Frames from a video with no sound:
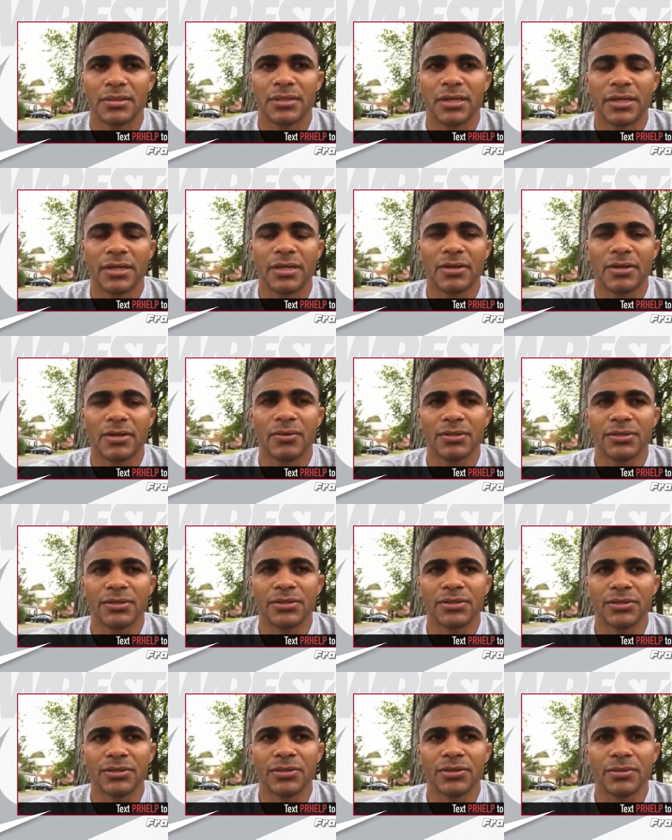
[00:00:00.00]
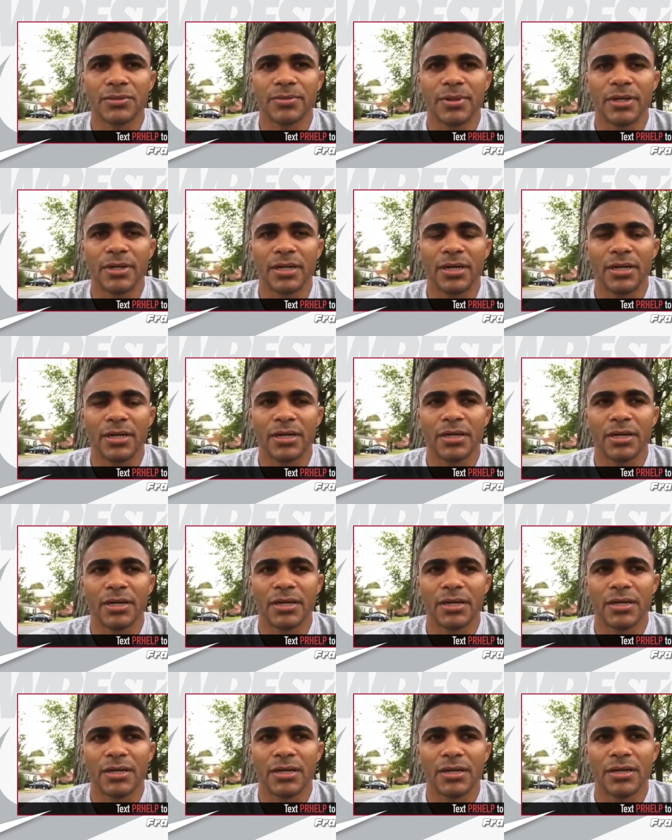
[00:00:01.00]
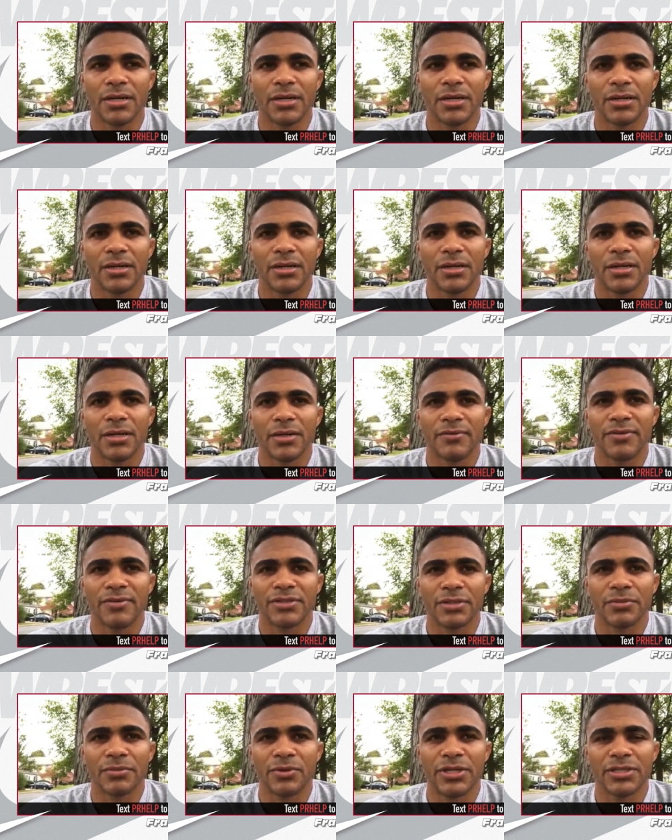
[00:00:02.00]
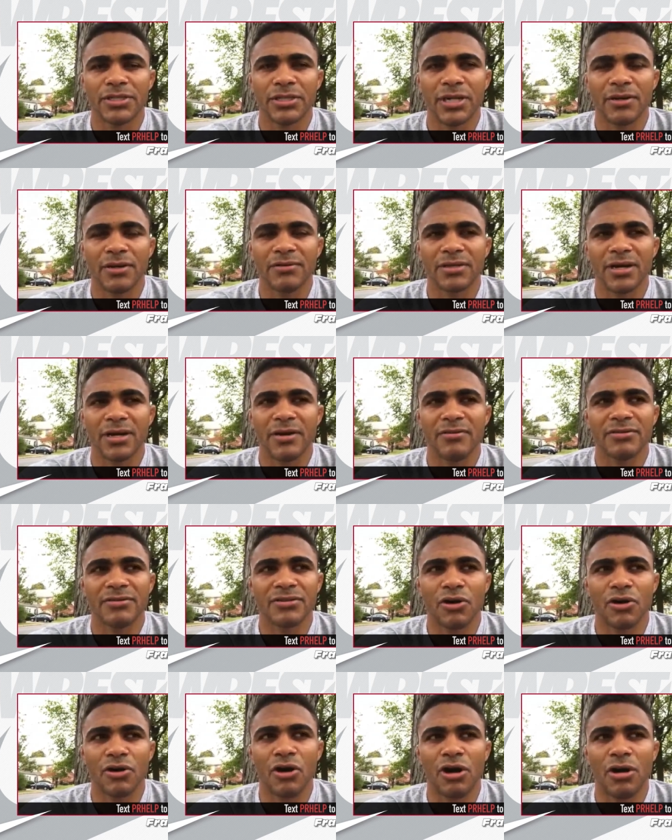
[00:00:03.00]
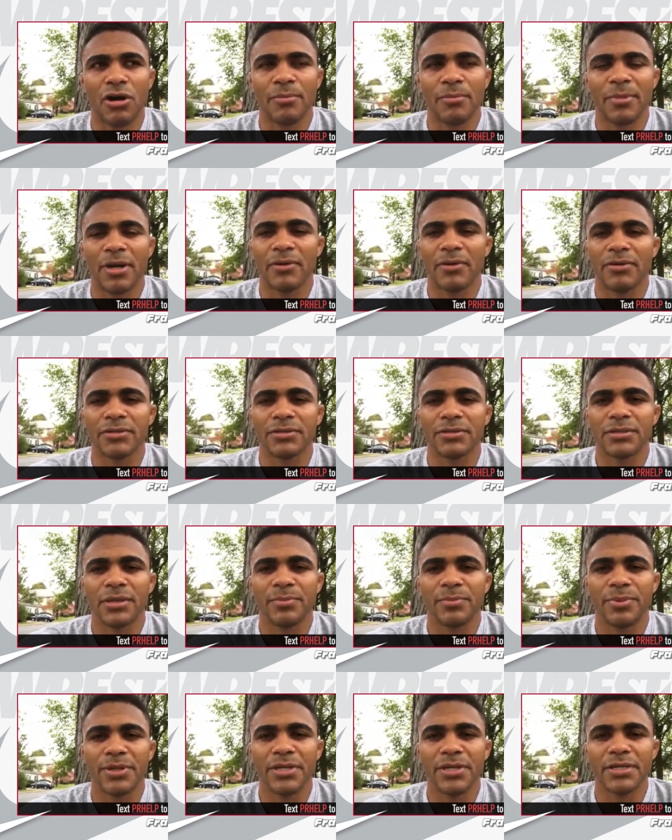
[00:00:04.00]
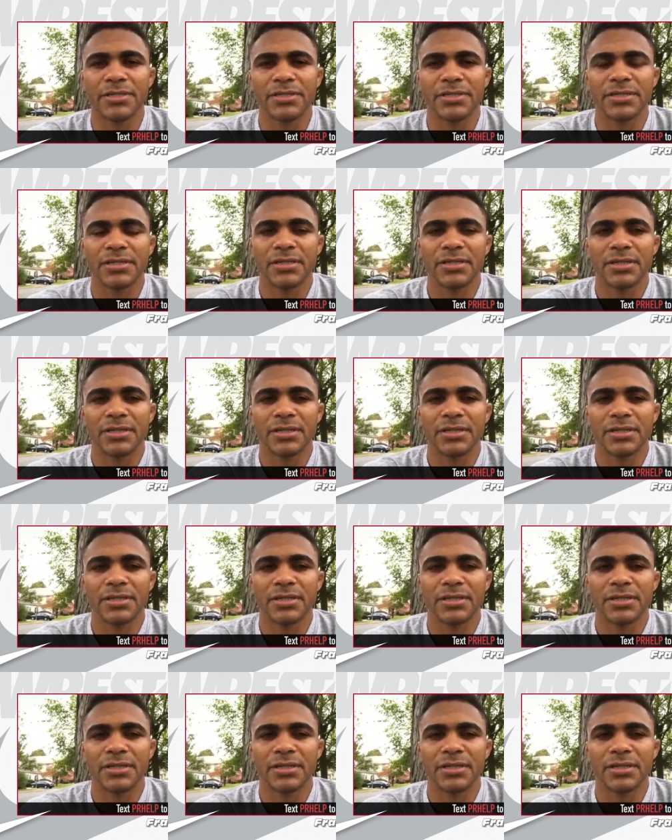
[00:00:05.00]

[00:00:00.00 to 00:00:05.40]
I didn't know what to do, but uh, for some reason I was, I was calm, I was at peace